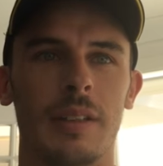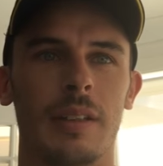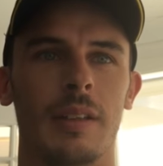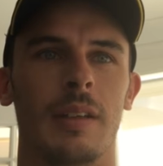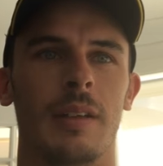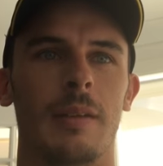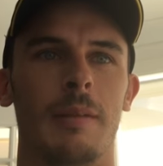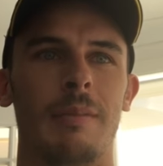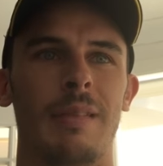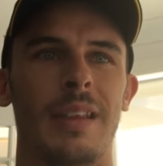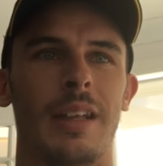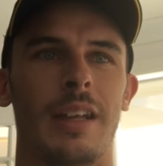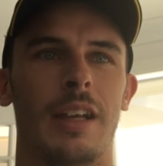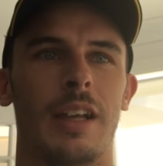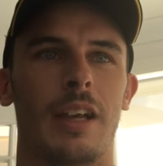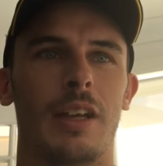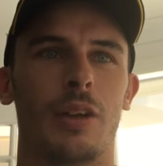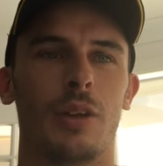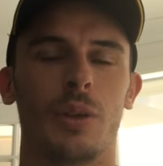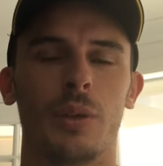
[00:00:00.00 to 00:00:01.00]
and
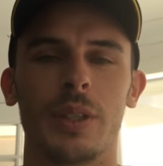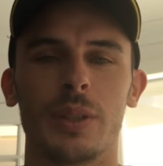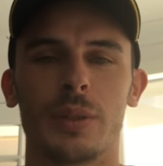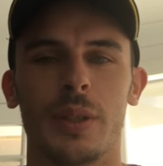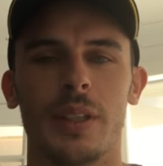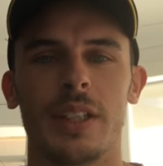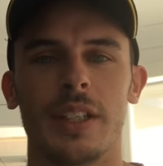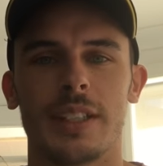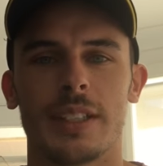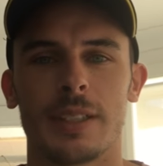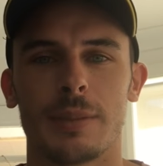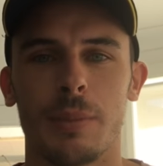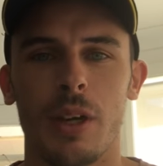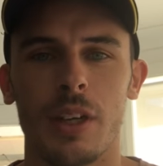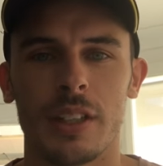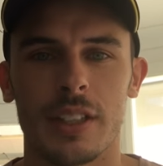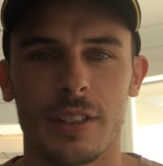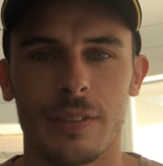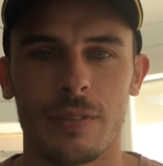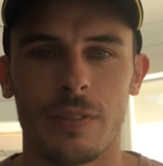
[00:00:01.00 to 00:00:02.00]
always when there's
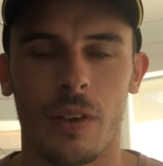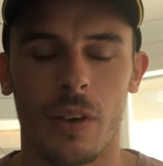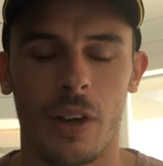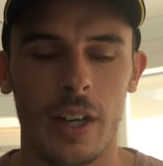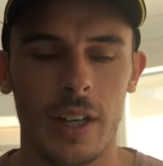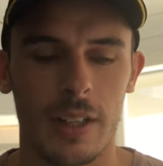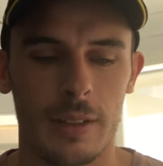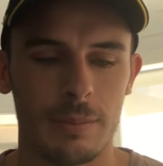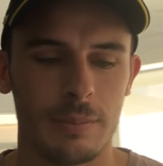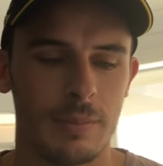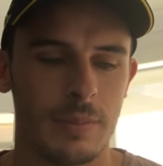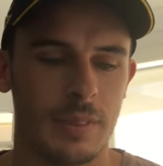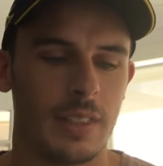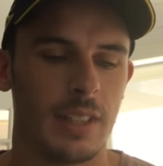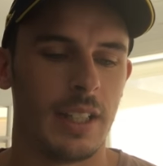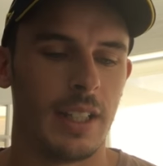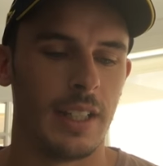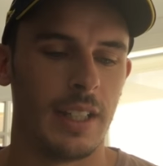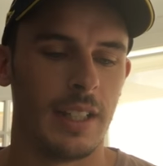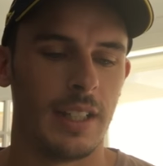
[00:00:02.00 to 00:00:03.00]
smoke, there's fire.
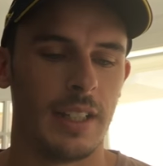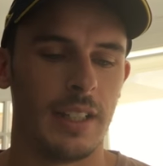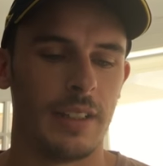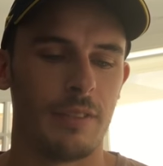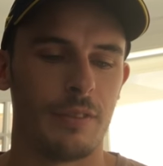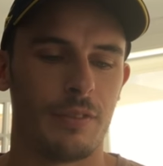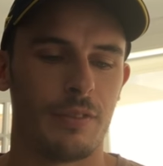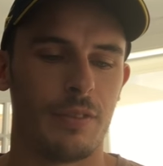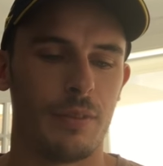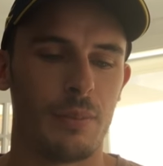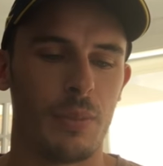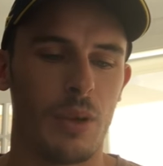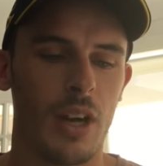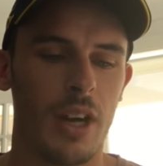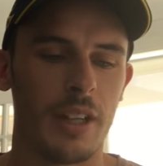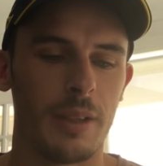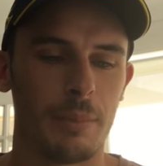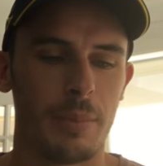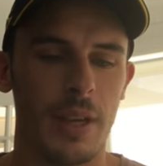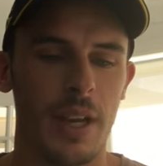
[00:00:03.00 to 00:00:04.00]
And for
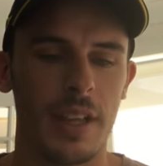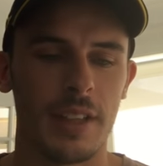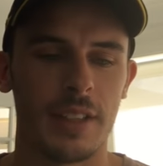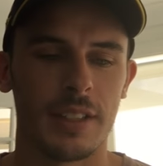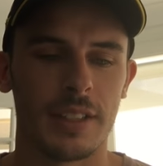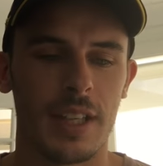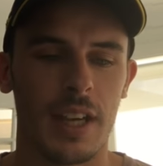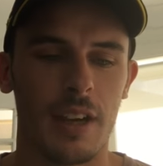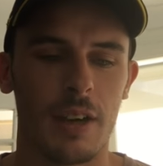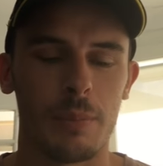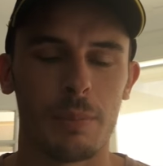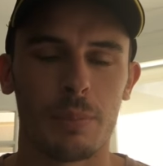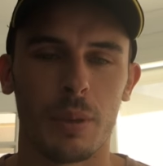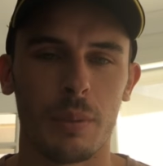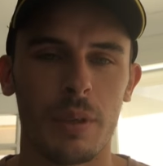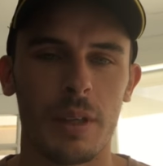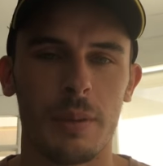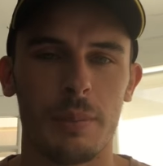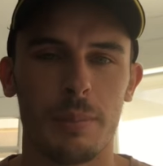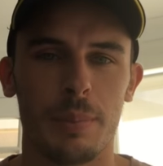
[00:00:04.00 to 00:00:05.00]
mine, Panthers are
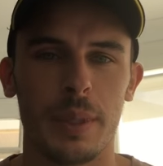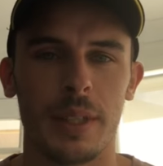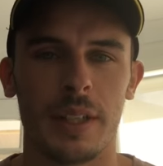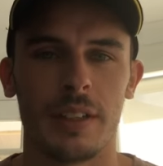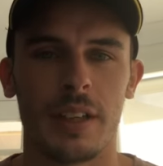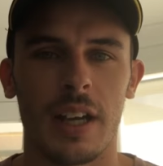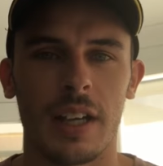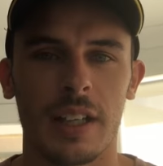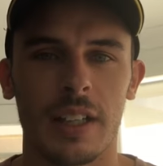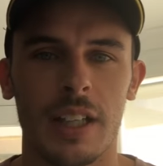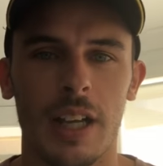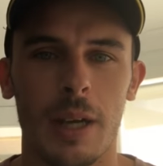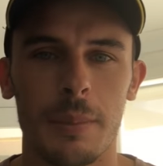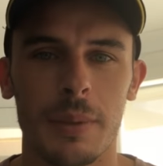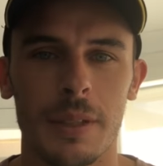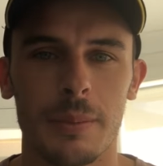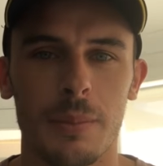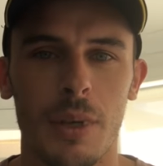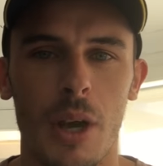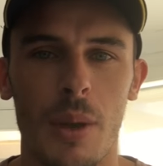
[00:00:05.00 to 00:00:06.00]
probably a bit of a club
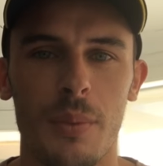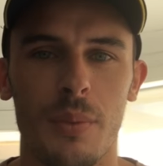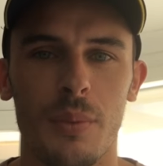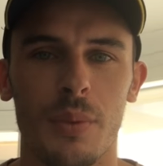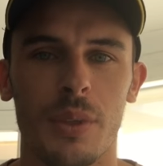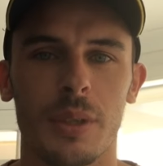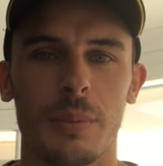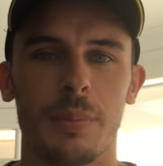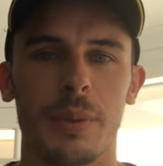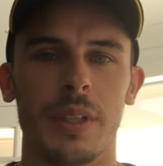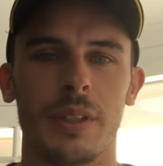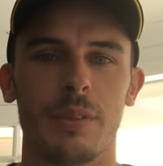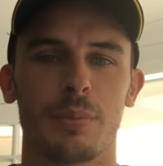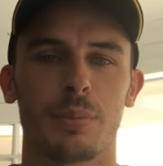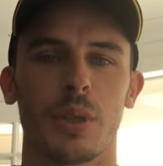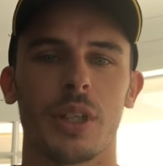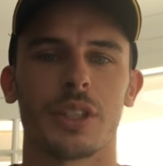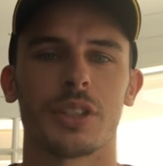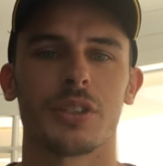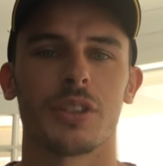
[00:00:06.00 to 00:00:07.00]
at the moment with a bit of
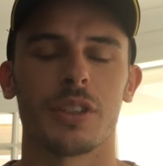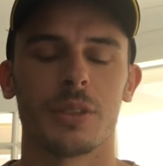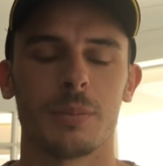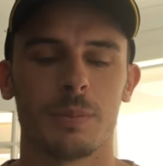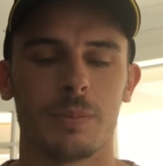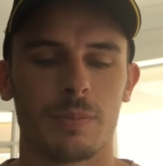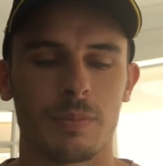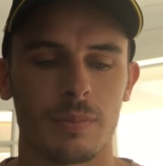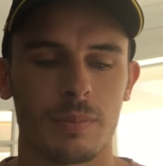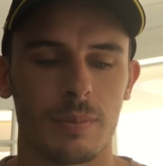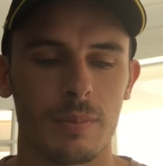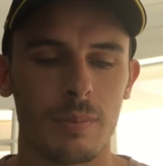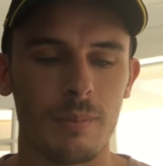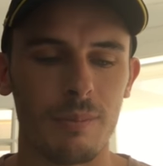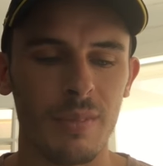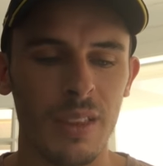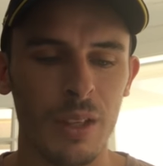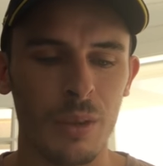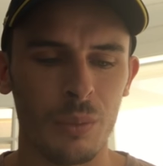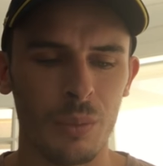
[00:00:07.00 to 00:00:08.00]
pressure on them,
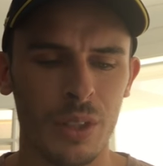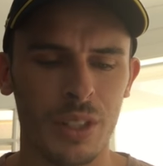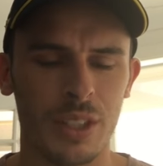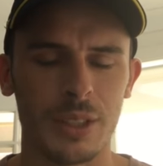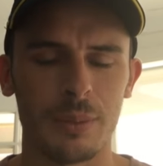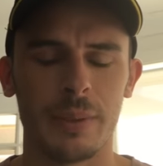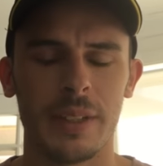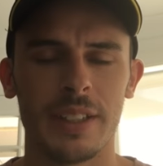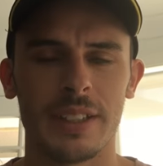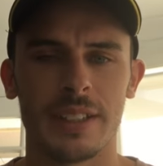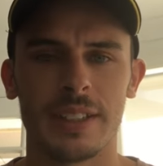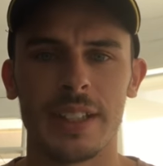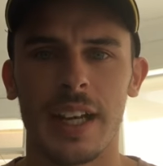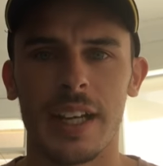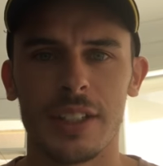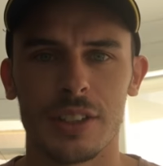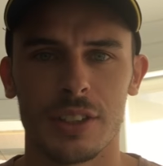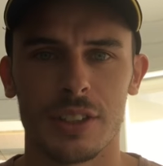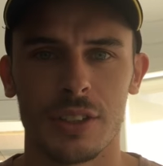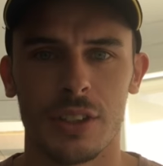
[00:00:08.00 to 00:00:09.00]
which is
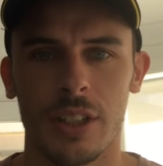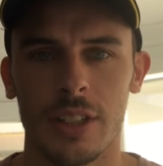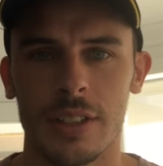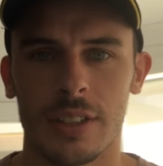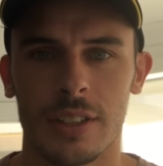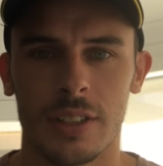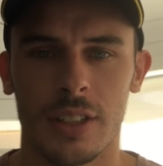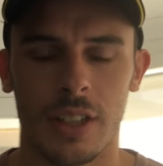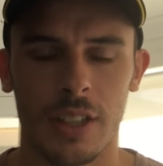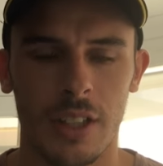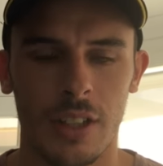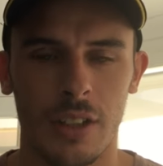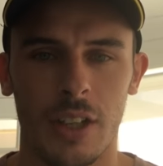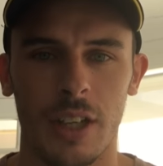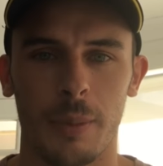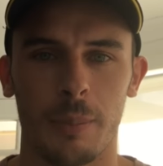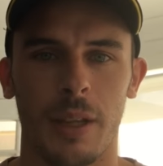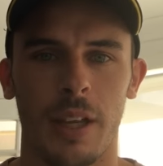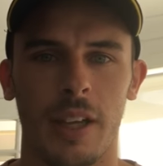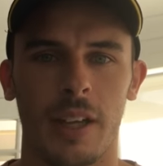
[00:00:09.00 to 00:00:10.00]
danger signs. I don't
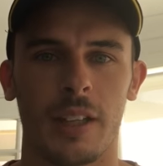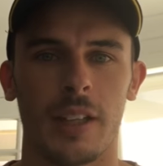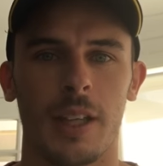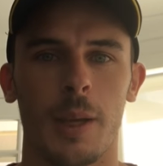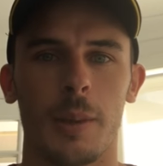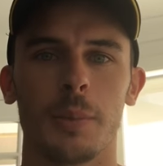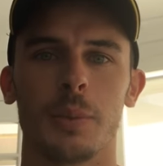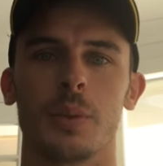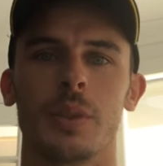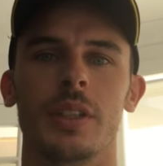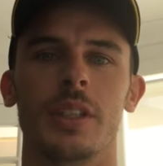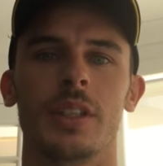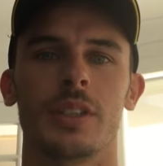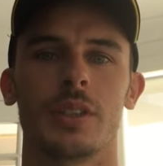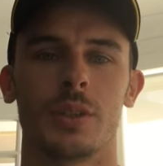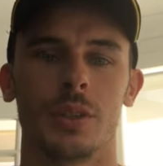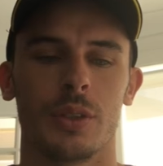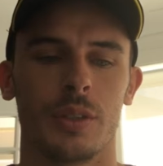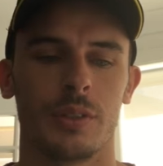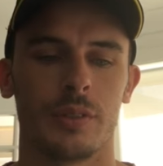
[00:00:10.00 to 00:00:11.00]
like playing clubs with
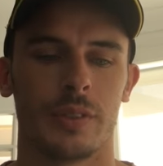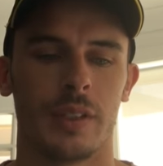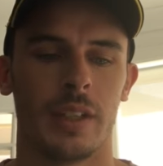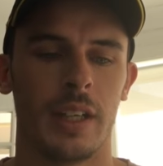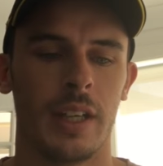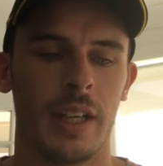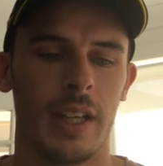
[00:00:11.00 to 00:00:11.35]
this sort of